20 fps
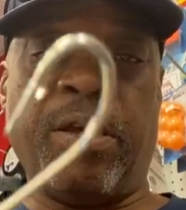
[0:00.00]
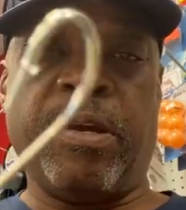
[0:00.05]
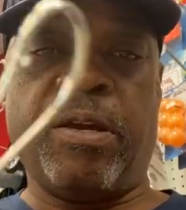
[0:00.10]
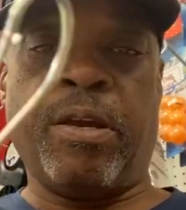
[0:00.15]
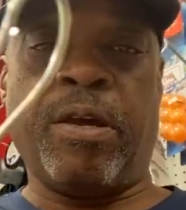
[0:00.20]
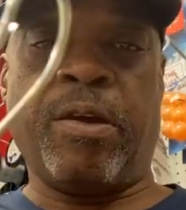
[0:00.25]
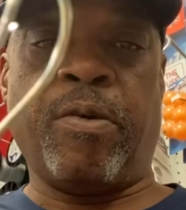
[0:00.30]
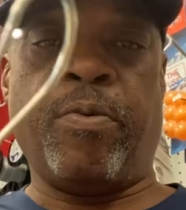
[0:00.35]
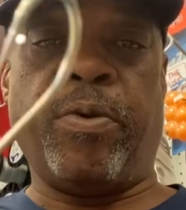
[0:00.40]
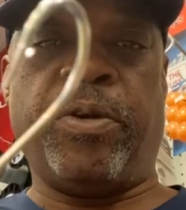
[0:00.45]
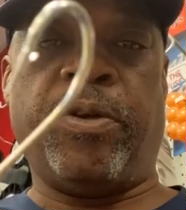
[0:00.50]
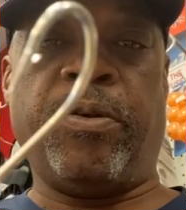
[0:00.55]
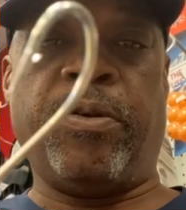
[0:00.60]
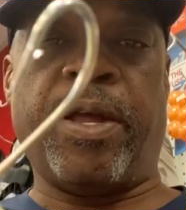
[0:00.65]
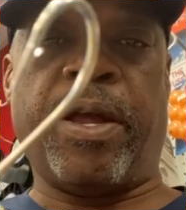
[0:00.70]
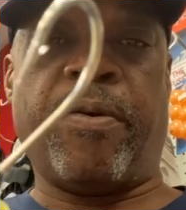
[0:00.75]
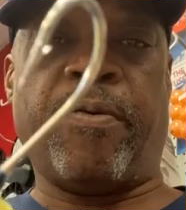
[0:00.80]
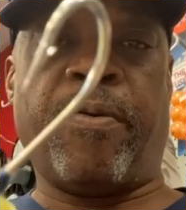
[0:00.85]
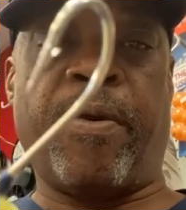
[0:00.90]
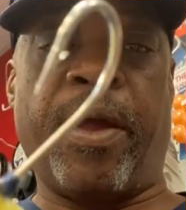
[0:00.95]
We do
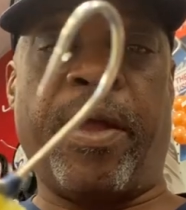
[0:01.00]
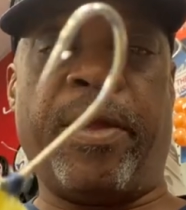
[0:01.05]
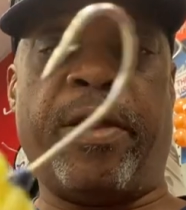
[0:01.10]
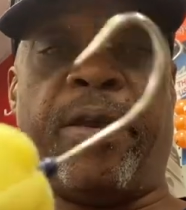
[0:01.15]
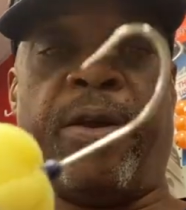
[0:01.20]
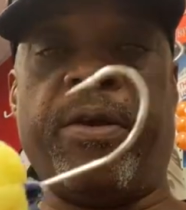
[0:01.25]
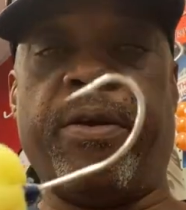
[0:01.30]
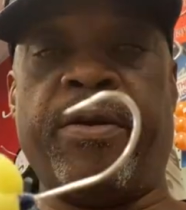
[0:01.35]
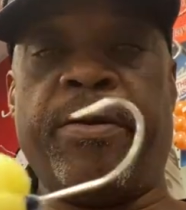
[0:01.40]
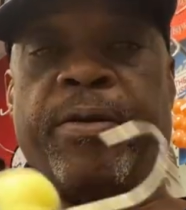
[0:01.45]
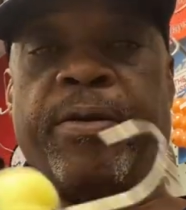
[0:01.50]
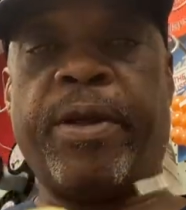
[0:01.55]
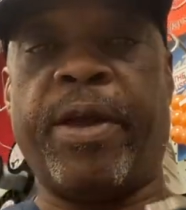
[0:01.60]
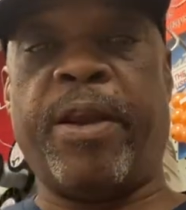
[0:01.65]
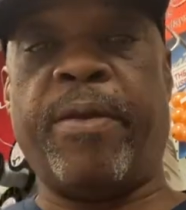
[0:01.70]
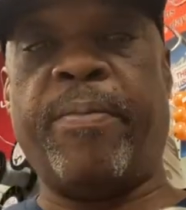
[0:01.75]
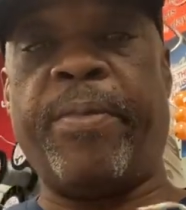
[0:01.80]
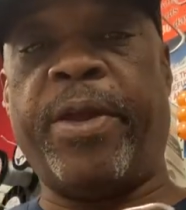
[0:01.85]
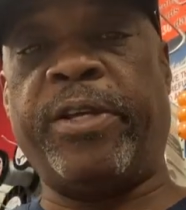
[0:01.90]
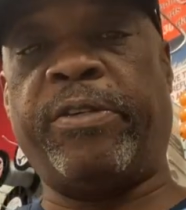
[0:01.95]
that right here at
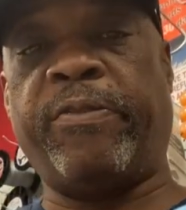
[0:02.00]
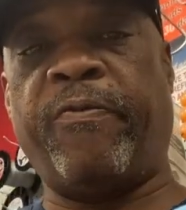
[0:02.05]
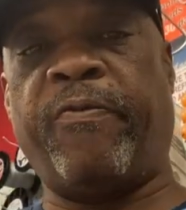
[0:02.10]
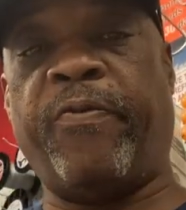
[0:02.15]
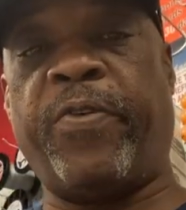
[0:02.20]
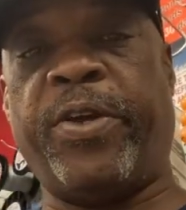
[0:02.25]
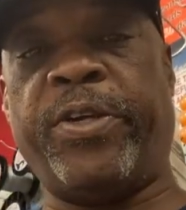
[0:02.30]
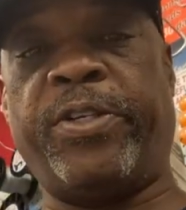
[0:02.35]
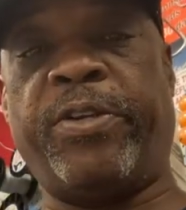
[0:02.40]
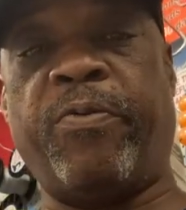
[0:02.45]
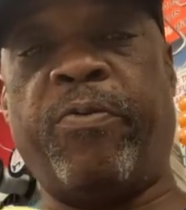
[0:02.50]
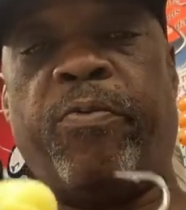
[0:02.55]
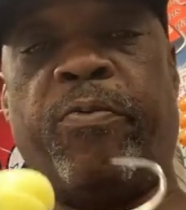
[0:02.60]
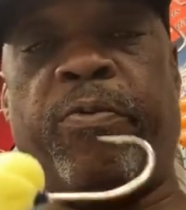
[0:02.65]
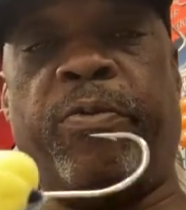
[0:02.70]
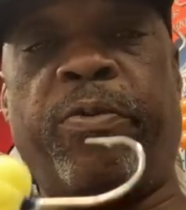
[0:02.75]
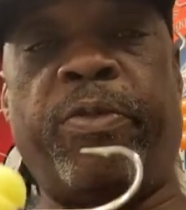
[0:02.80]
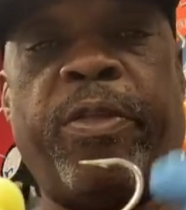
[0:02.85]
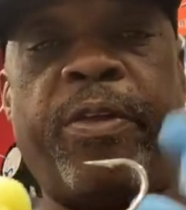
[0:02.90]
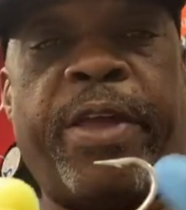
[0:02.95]
Amaysing Fishing.
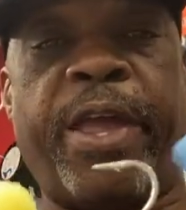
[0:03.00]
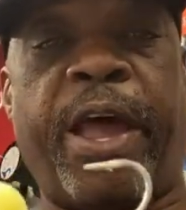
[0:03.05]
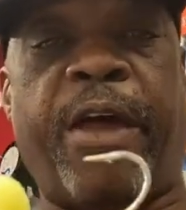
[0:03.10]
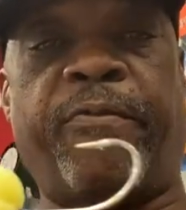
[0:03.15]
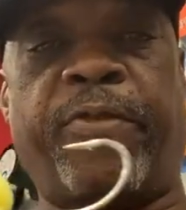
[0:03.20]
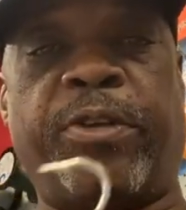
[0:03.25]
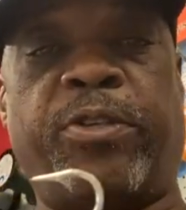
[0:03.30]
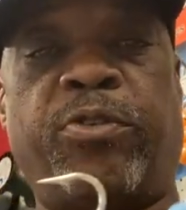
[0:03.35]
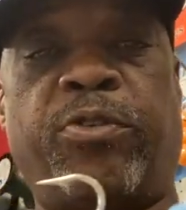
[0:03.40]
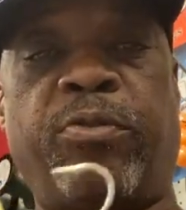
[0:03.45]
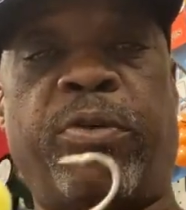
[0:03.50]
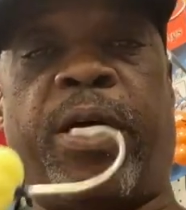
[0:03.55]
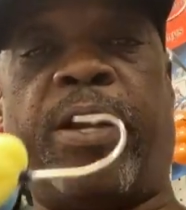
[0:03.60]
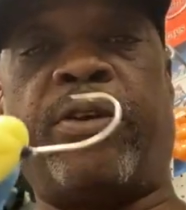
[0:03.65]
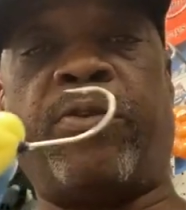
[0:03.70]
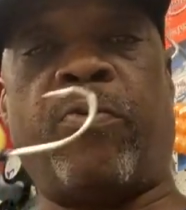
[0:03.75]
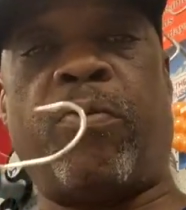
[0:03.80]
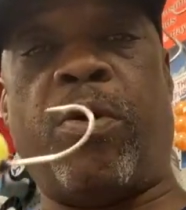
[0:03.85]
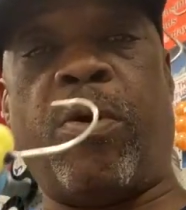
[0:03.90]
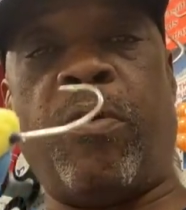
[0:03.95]
The catfish do
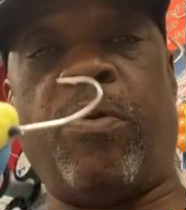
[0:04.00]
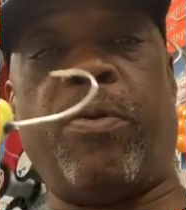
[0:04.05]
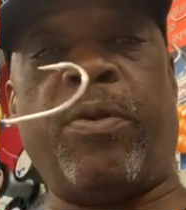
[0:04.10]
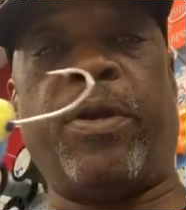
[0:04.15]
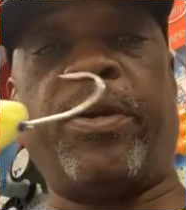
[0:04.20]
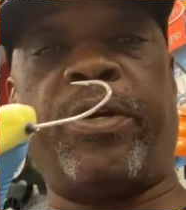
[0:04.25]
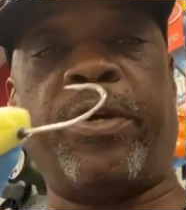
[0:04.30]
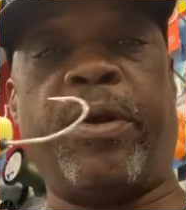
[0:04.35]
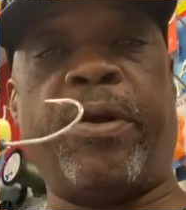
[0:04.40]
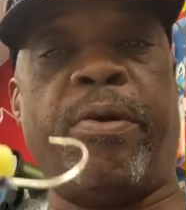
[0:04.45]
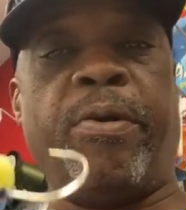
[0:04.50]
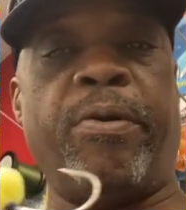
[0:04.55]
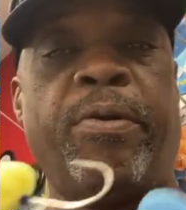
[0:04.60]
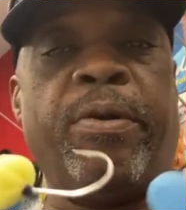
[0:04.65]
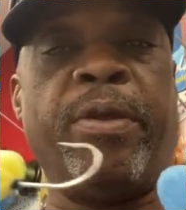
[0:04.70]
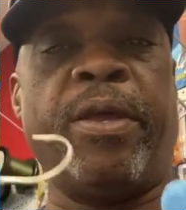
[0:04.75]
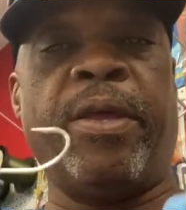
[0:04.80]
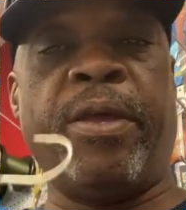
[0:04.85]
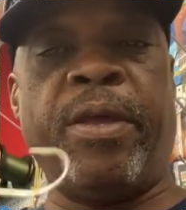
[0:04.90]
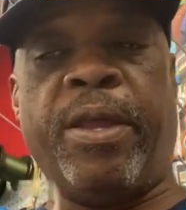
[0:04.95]
like to roll and turn,
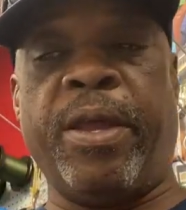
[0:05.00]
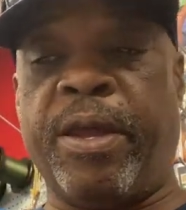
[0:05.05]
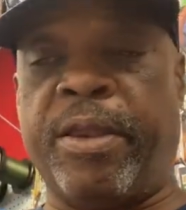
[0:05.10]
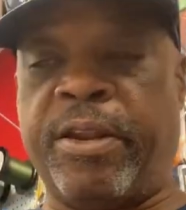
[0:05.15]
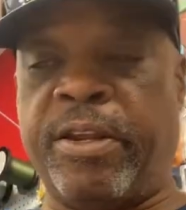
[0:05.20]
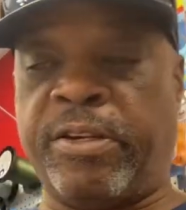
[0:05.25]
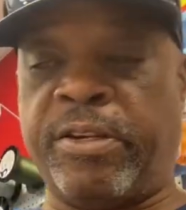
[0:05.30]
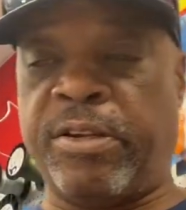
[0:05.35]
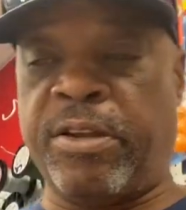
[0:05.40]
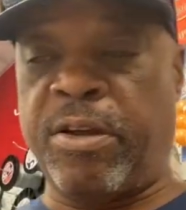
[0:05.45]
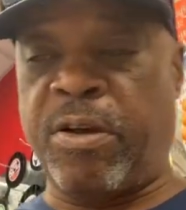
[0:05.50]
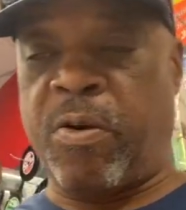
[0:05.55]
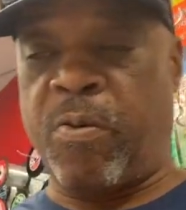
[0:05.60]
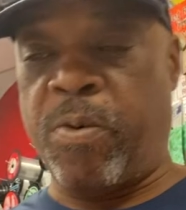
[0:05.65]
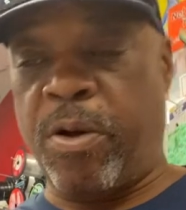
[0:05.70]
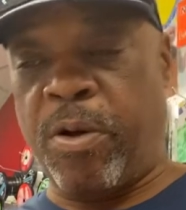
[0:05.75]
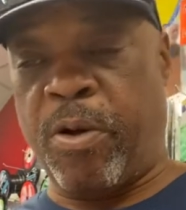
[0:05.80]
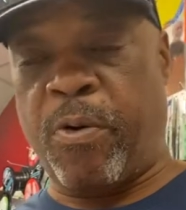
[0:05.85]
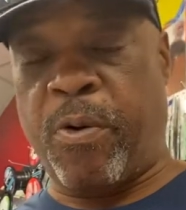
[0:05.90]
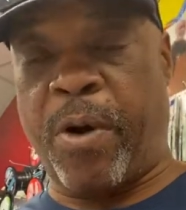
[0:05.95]
and this hook
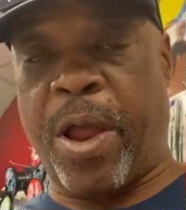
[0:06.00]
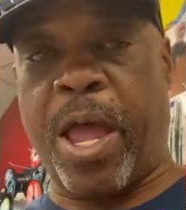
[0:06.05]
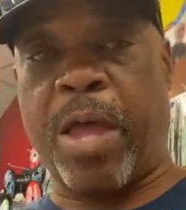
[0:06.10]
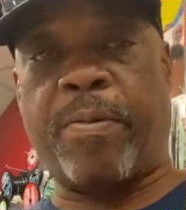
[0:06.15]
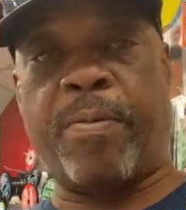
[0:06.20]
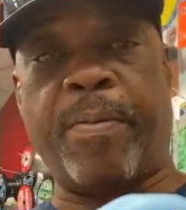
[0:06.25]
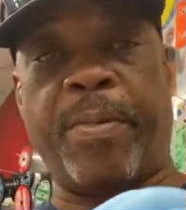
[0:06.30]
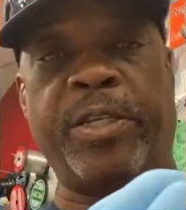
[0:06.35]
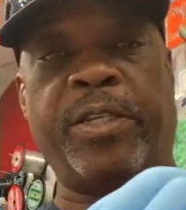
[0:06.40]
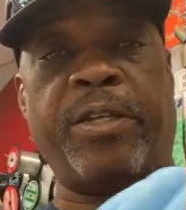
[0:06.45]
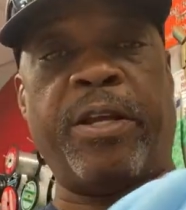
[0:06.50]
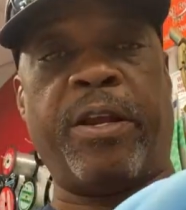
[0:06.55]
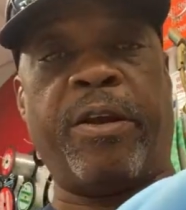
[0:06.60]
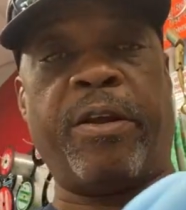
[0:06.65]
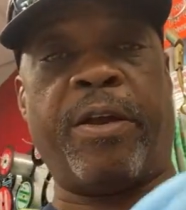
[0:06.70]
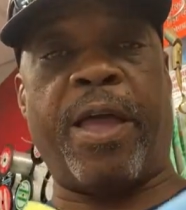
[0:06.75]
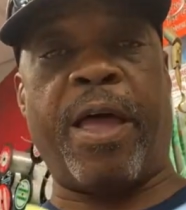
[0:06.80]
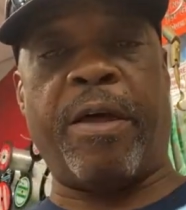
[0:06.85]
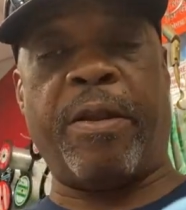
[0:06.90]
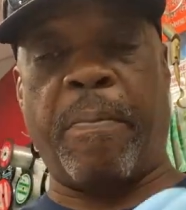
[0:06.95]
will grab them instead of
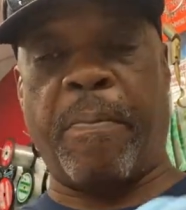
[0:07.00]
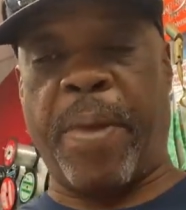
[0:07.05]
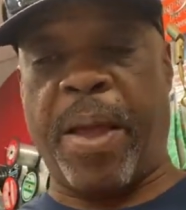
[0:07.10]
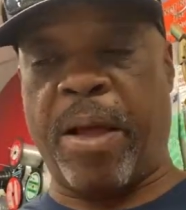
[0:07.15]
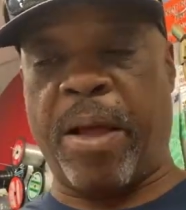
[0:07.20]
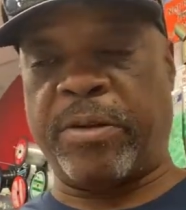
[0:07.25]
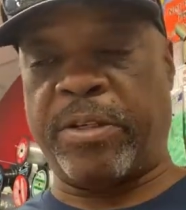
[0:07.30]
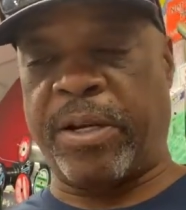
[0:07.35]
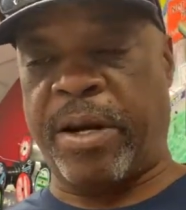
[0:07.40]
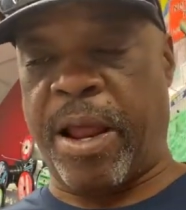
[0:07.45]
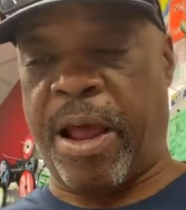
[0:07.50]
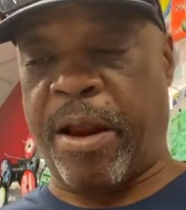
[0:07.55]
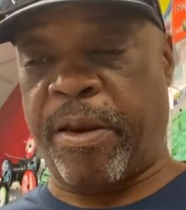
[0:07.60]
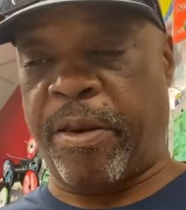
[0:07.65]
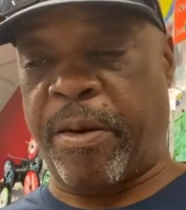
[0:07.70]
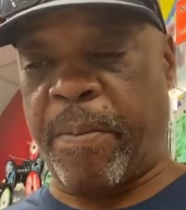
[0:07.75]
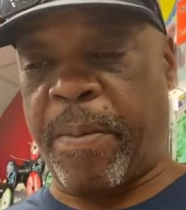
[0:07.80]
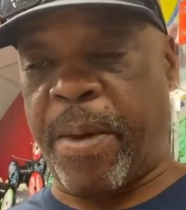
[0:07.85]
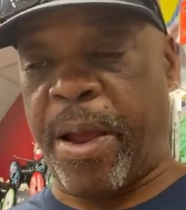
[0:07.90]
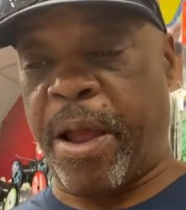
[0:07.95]
kind of bouncing out of
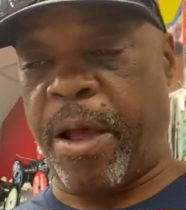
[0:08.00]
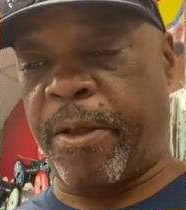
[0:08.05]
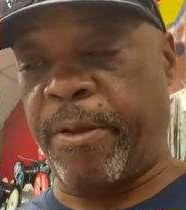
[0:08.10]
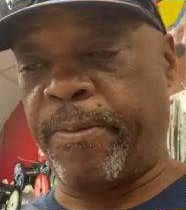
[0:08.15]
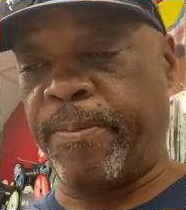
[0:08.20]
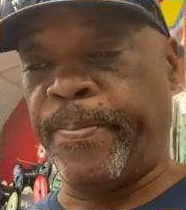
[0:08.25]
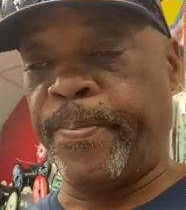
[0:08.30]
their mouth.